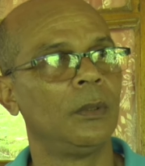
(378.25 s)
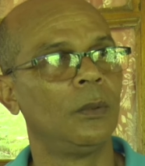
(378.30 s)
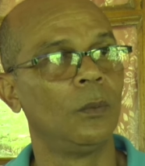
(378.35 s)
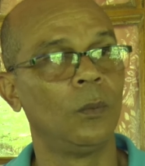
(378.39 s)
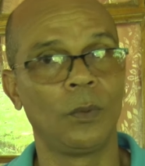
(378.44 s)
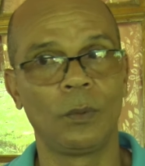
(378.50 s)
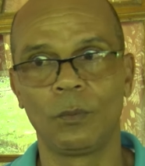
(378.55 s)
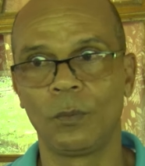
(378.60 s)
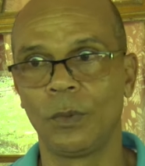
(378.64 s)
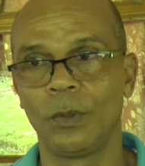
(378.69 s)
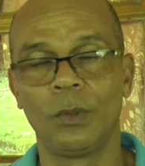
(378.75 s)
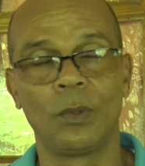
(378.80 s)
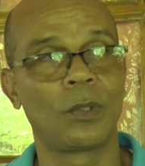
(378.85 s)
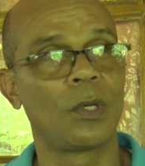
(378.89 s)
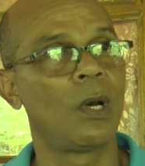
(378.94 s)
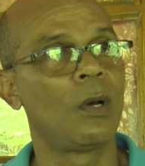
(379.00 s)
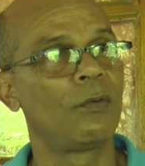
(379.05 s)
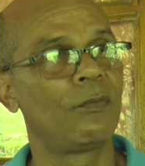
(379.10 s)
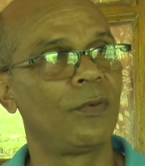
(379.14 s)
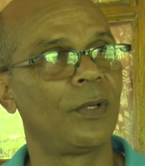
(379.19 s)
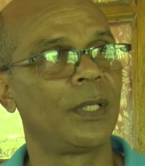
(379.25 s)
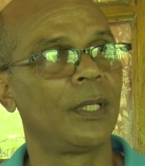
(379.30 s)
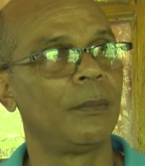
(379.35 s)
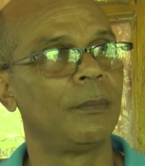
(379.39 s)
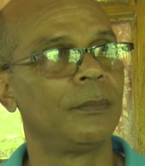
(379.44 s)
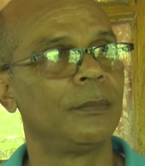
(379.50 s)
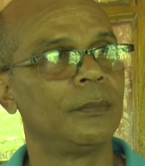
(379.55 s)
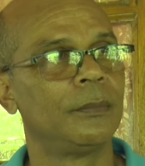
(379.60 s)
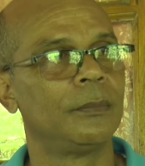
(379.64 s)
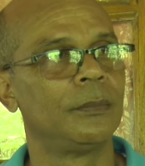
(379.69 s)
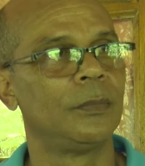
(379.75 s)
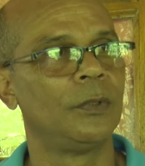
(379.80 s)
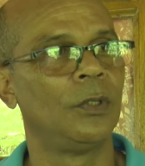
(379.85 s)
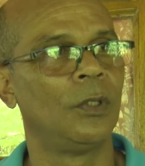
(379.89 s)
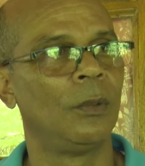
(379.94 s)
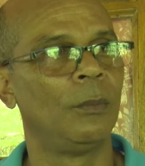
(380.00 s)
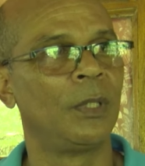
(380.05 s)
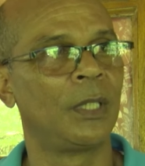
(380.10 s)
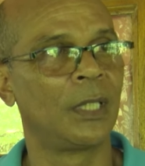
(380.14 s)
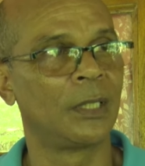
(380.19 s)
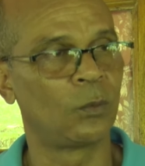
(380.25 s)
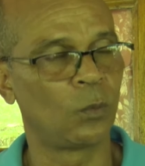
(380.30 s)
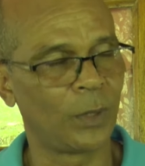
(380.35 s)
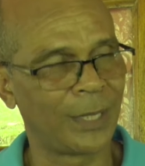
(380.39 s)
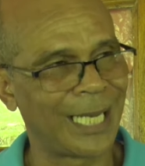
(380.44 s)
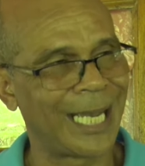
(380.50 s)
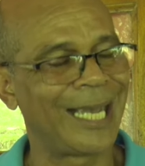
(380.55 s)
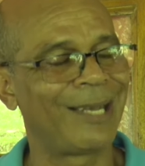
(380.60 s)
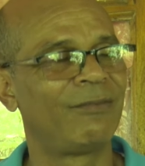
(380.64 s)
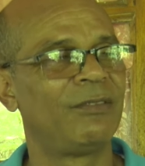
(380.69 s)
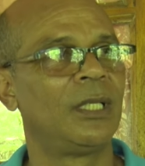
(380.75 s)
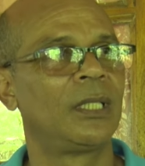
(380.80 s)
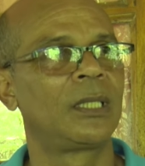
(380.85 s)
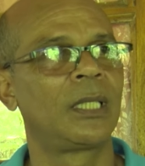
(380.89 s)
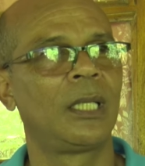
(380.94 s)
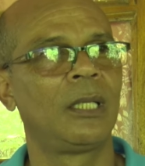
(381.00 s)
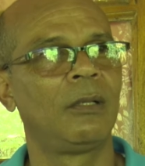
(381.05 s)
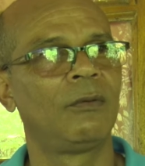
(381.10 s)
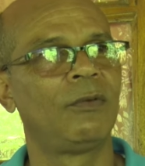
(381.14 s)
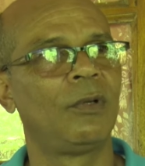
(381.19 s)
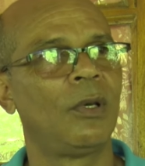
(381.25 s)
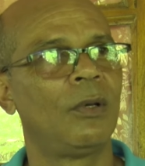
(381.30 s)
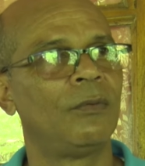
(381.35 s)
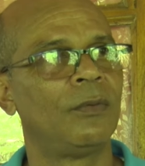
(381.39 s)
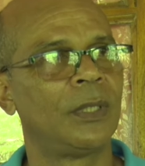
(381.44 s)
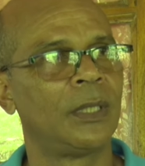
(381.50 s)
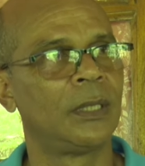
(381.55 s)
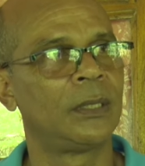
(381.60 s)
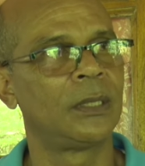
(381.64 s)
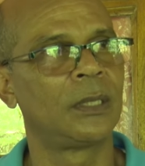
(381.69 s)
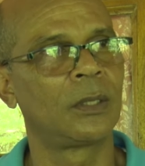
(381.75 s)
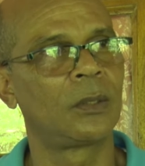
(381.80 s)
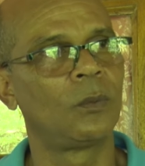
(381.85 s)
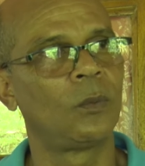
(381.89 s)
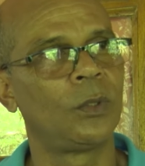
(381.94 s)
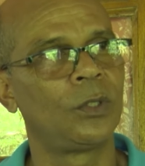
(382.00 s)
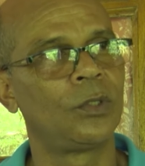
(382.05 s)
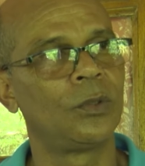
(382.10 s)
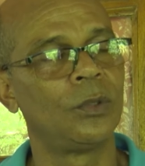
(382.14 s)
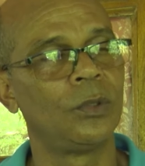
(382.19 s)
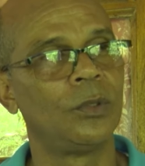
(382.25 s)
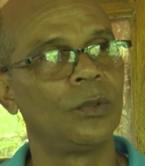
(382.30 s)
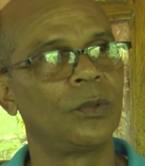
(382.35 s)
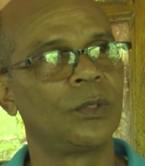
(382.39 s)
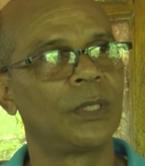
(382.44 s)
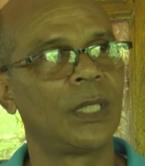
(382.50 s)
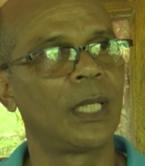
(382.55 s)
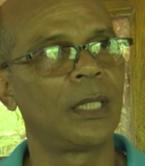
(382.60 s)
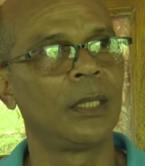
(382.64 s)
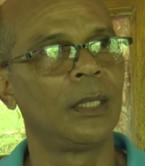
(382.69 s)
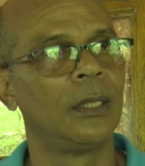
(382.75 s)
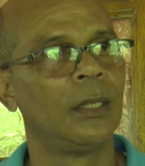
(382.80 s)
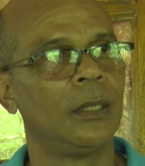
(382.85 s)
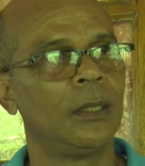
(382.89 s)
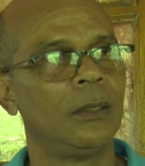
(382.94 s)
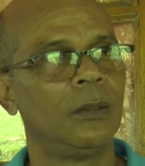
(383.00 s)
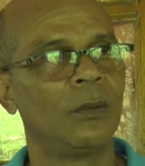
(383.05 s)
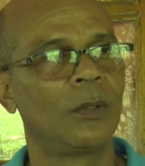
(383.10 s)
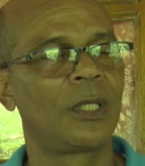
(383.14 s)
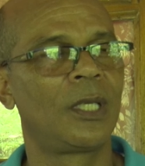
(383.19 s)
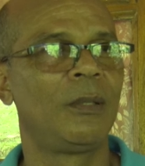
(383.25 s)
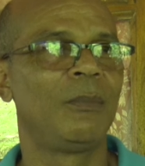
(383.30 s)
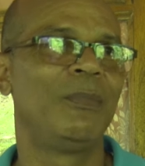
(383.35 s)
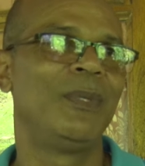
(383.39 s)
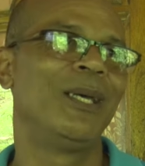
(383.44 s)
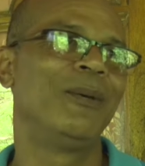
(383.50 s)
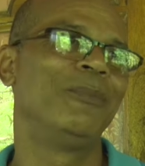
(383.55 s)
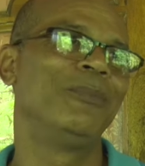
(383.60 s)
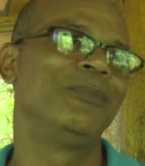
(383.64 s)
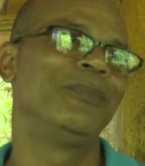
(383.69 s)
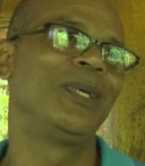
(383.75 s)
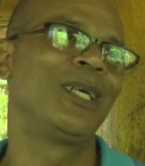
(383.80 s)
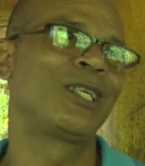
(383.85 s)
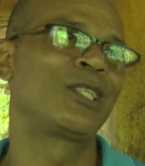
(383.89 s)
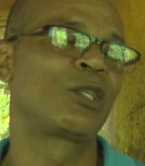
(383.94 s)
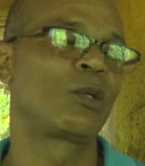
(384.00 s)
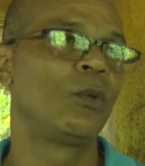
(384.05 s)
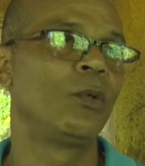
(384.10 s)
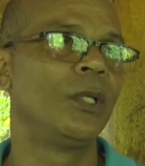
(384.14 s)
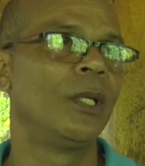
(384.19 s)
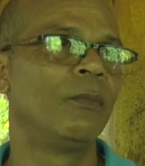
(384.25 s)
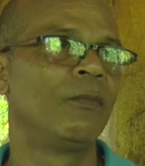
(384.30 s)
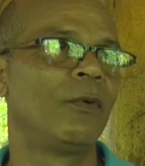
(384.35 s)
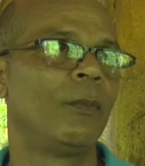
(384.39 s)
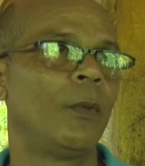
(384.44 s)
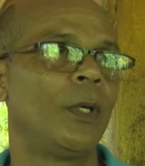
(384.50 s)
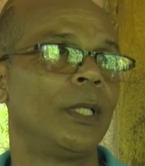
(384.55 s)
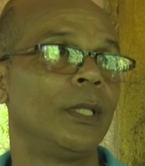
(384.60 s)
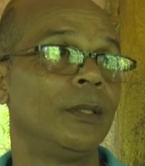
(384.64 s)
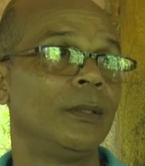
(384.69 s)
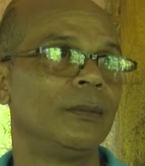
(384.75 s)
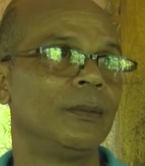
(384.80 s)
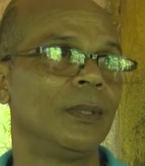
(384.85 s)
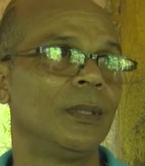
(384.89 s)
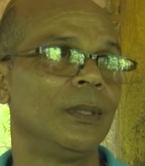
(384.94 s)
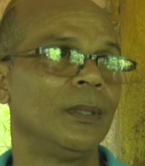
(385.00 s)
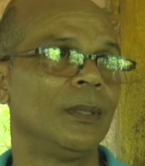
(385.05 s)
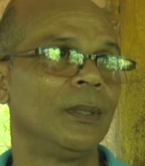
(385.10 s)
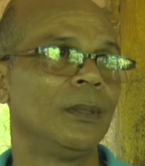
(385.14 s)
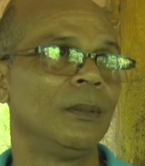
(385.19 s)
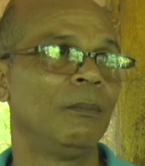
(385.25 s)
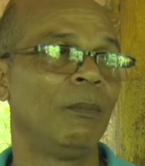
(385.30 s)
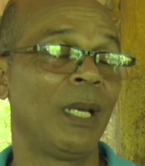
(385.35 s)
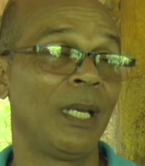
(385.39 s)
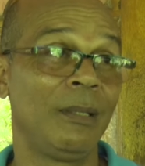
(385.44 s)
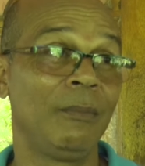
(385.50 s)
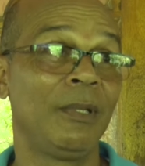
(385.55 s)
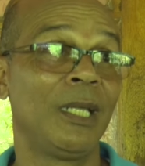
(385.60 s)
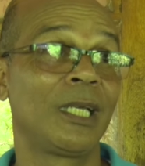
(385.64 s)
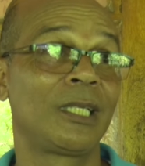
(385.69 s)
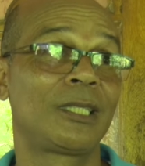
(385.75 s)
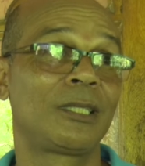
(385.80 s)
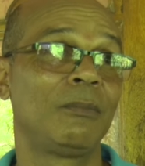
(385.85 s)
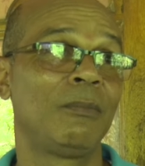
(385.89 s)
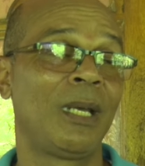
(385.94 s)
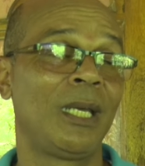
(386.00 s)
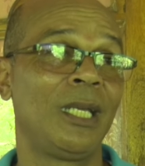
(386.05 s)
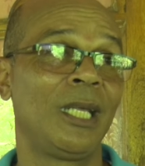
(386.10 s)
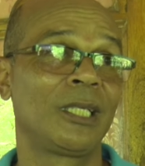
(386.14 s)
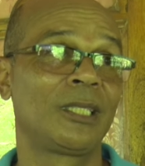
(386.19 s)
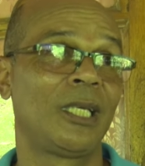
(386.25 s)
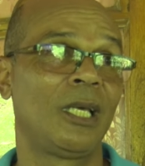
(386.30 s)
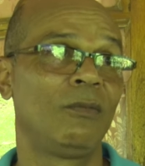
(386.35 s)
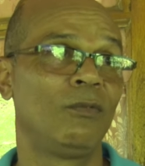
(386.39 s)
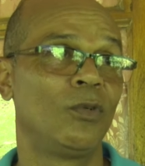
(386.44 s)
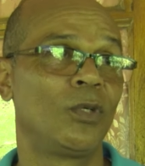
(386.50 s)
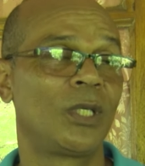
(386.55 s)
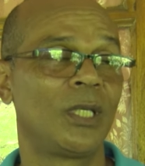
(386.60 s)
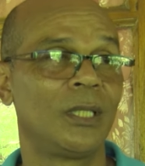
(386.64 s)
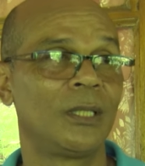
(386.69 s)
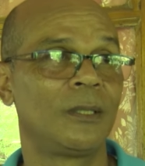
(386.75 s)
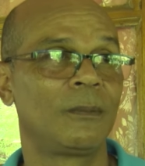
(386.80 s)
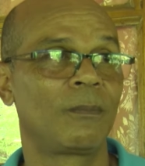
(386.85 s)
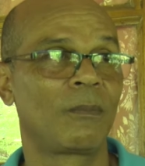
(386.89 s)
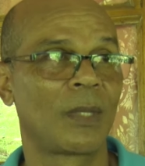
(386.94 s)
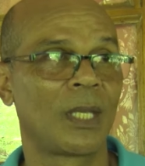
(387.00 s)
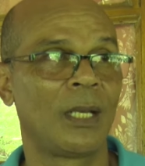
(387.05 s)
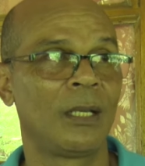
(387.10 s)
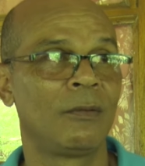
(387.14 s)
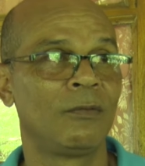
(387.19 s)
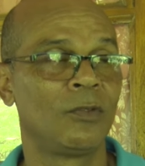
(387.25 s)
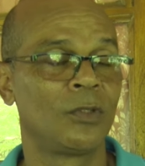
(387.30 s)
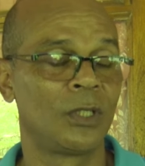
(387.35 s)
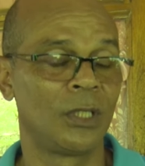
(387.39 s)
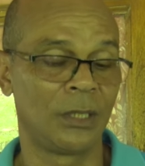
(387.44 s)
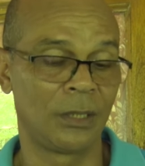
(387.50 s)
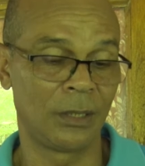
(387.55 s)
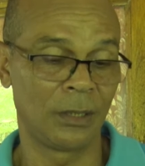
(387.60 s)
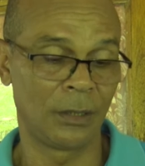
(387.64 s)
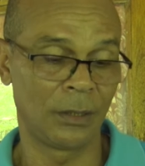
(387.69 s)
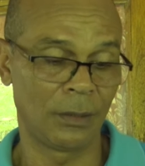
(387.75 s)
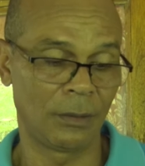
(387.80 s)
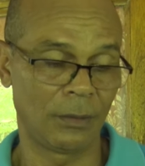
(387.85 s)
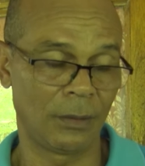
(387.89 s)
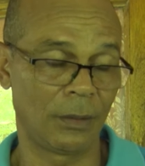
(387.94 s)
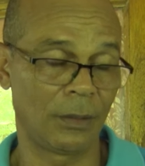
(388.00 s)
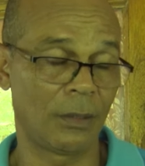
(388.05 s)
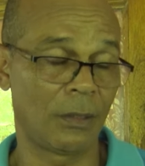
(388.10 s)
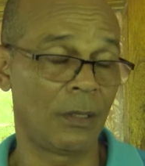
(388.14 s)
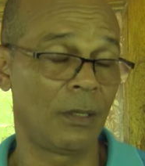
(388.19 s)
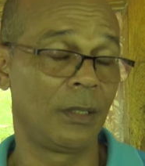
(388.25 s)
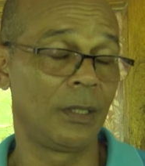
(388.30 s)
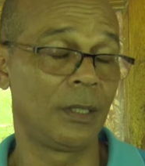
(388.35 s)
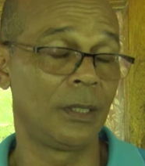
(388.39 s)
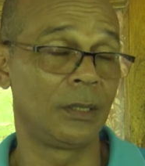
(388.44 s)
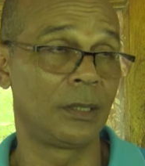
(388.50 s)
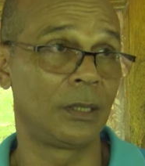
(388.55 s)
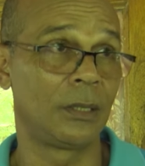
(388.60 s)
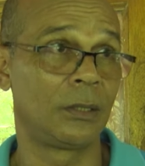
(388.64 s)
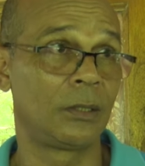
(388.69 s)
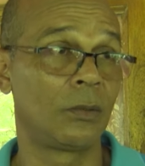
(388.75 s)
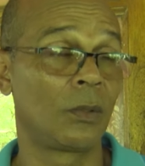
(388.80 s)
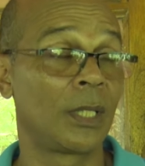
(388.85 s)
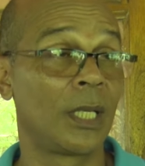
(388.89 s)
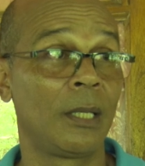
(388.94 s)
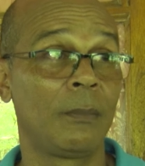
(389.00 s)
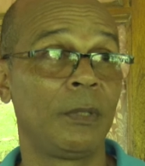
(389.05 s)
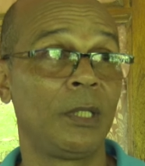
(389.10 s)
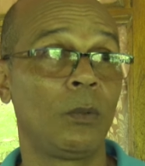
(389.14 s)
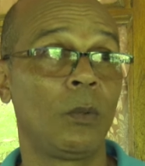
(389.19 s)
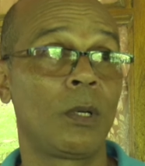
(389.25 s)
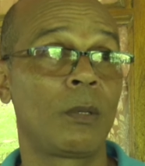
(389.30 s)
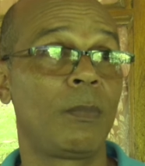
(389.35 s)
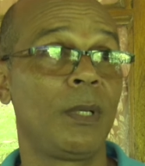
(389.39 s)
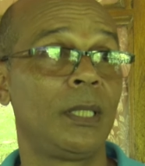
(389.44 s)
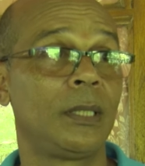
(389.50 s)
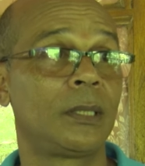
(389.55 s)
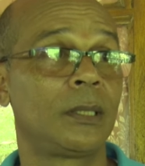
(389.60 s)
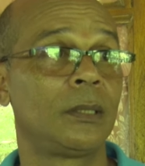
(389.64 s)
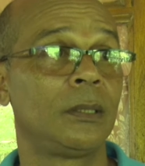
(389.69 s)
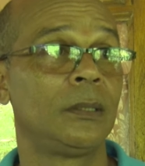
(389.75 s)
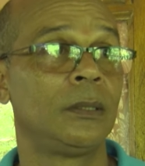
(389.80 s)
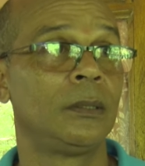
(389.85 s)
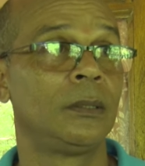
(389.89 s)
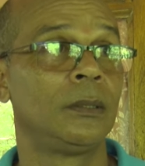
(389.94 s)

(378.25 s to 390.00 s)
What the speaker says: would look out for them, you know, because we have that kind of love. And I think we should use that. Don't keep them, exclude them from other things. My next advocating on is to get them in the workplace.